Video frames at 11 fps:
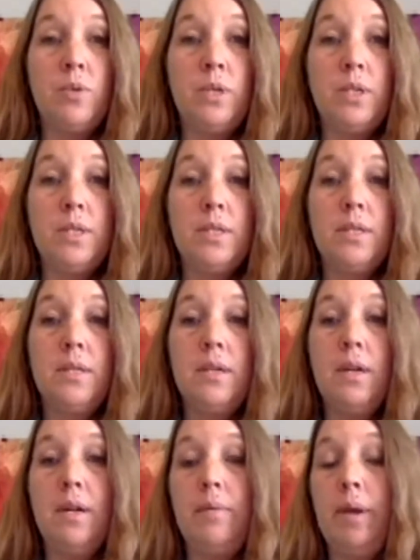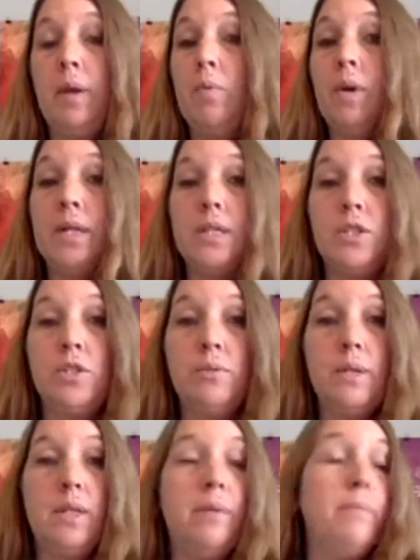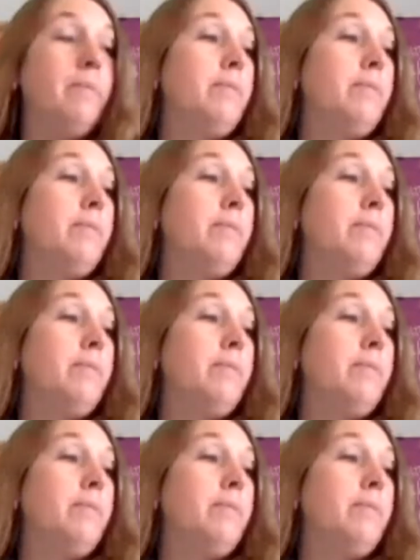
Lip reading: oils and what to do with them.